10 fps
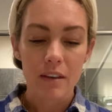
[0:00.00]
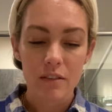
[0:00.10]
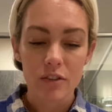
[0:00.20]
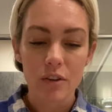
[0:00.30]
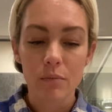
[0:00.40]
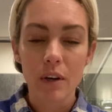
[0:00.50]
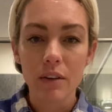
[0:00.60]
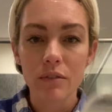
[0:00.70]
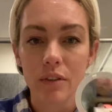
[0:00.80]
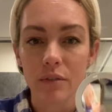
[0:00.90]
So what
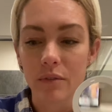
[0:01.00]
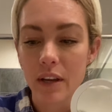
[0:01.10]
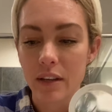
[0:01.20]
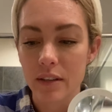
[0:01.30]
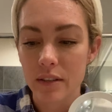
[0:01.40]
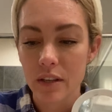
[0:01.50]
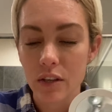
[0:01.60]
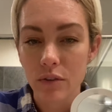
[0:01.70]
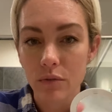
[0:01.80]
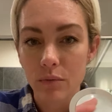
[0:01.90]
you do is
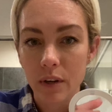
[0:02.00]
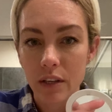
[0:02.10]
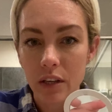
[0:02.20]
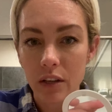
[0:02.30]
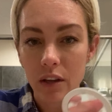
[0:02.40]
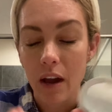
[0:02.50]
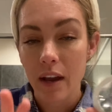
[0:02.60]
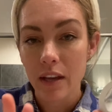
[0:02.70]
I